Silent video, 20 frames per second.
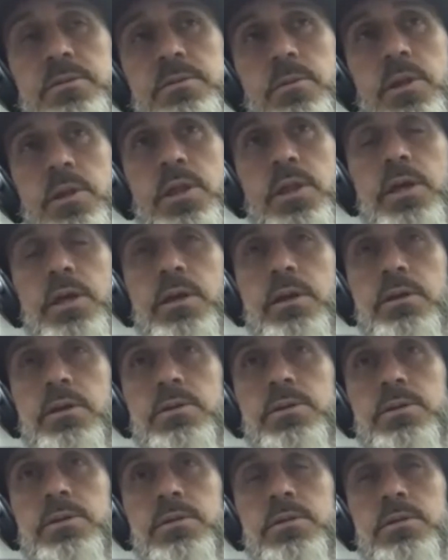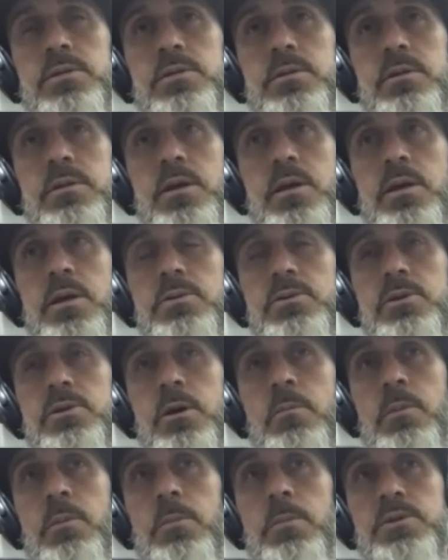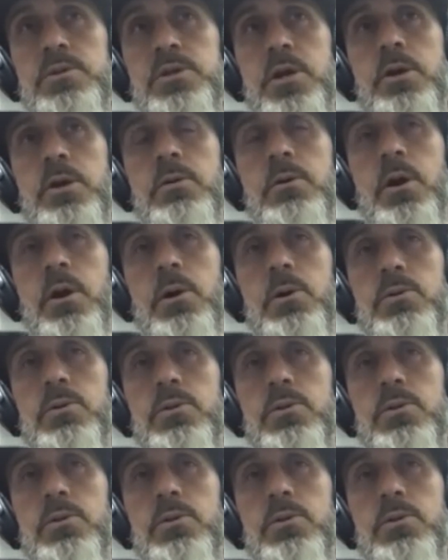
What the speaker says: with his commitment to growth,